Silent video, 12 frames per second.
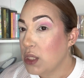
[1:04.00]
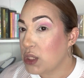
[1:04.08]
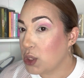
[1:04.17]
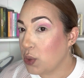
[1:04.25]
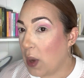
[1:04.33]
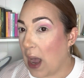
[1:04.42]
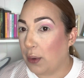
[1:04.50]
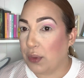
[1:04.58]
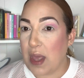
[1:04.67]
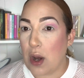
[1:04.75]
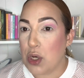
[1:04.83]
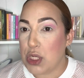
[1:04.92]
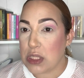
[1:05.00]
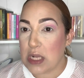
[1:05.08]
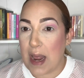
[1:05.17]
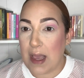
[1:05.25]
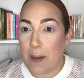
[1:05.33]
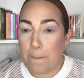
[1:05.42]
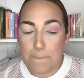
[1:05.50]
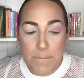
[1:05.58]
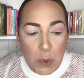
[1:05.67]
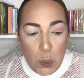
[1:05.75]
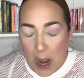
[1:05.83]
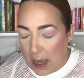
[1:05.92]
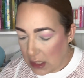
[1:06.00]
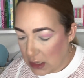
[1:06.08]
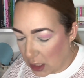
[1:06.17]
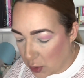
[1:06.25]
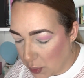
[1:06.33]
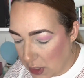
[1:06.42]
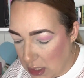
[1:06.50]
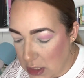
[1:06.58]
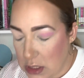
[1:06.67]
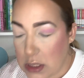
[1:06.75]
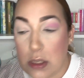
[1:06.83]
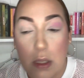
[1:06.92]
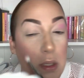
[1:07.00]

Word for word: too out there. Just like right in the crease.